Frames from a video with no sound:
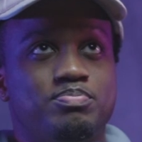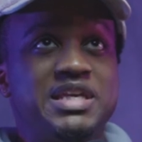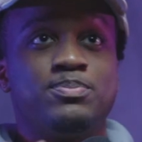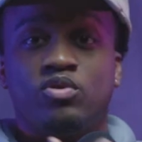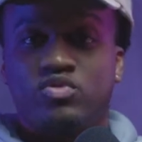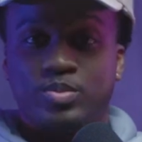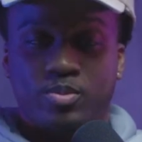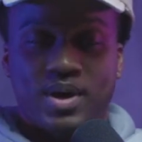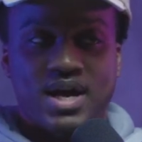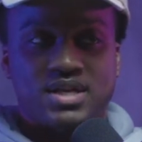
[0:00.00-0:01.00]
people from
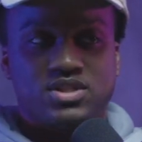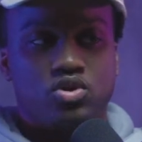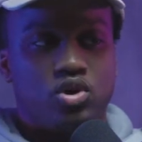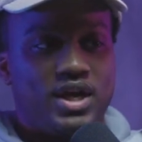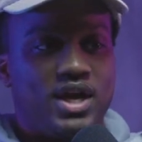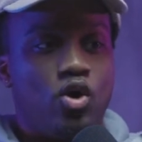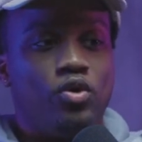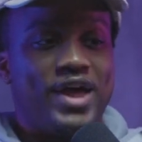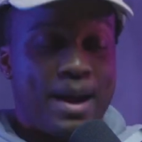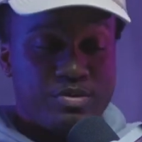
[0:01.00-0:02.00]
your past or like
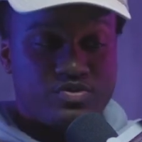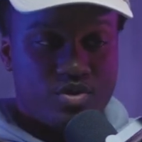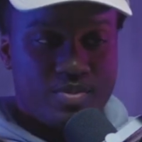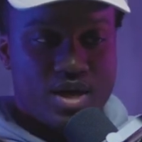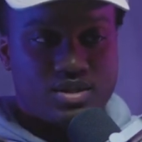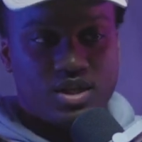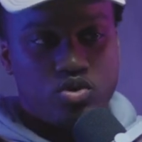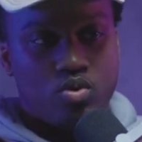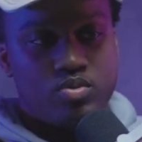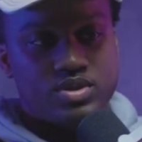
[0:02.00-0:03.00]
old habits from your past. Like
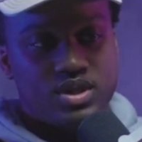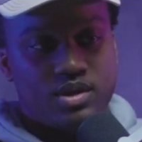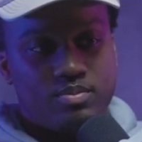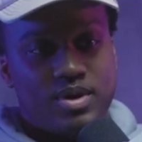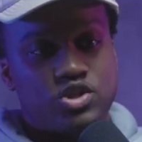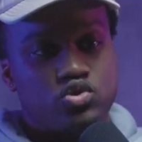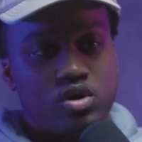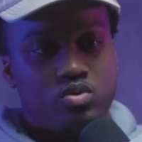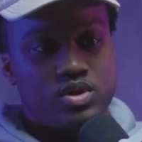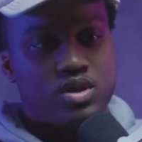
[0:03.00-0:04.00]
you always like might
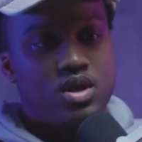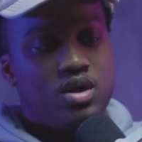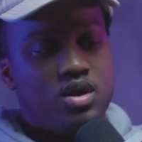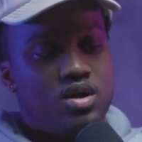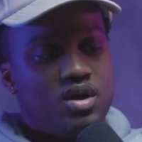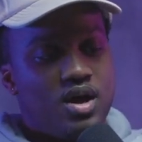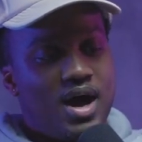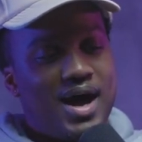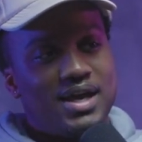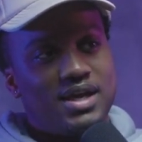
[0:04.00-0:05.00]
struggle with.
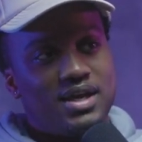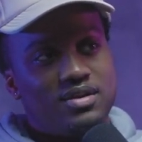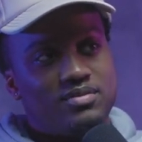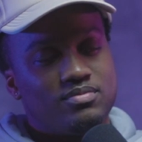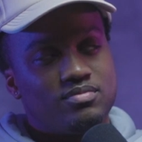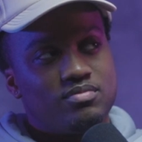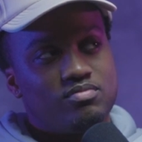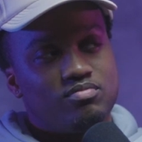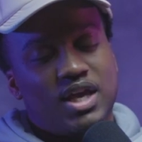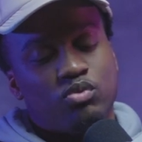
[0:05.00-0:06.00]
I
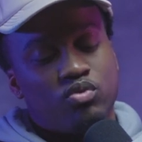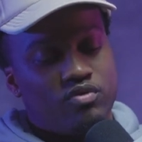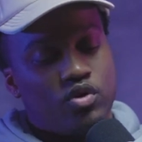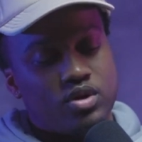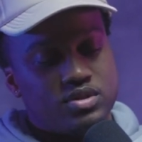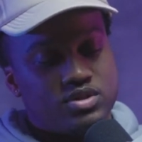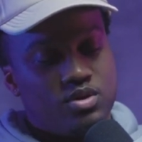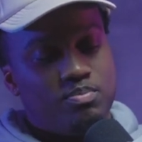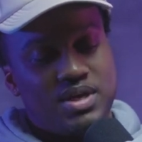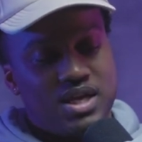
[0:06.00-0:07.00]
like revert
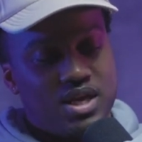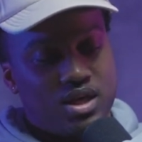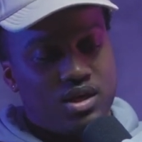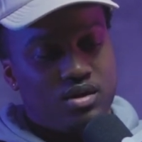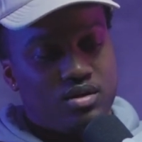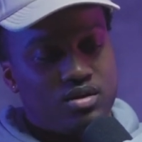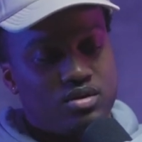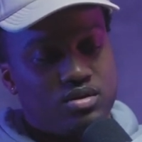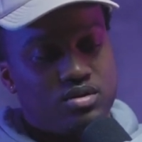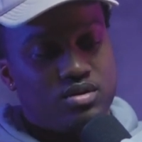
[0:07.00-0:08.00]
to being
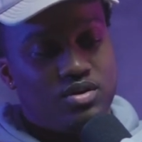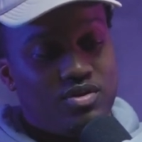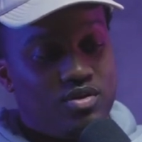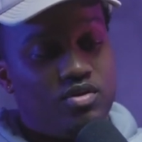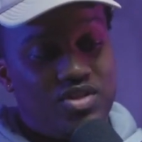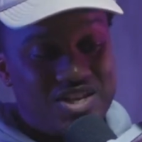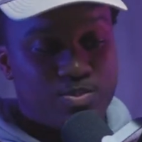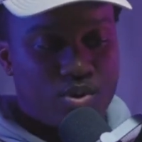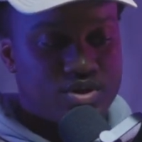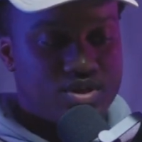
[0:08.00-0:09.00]

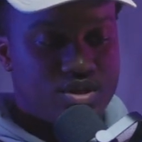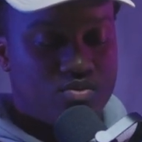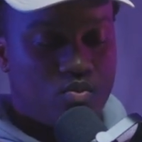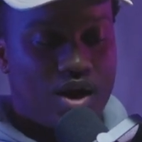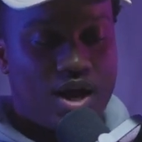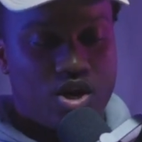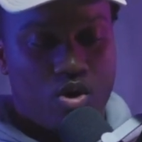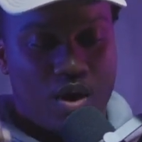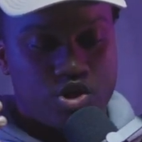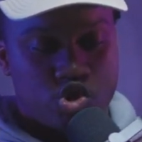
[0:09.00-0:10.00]
this person when I
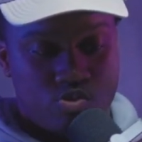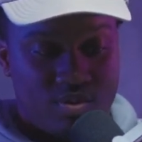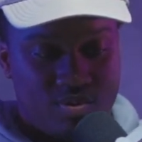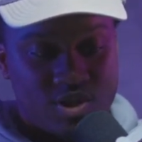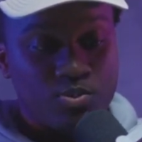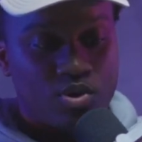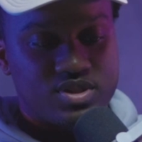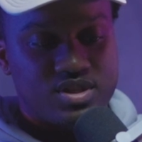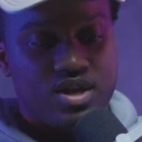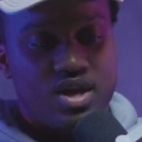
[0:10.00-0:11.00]
know I should be this
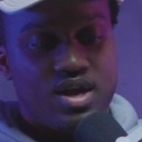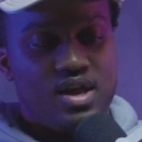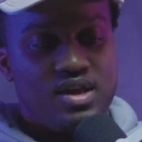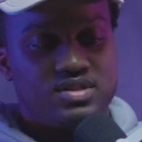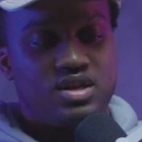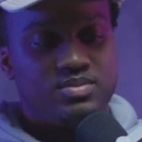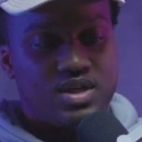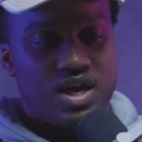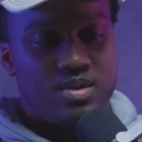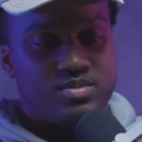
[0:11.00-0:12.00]
person. And
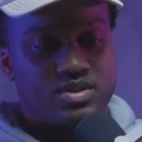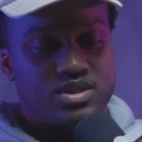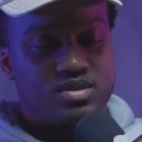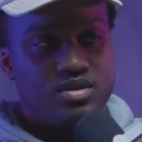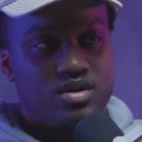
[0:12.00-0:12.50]
sometimes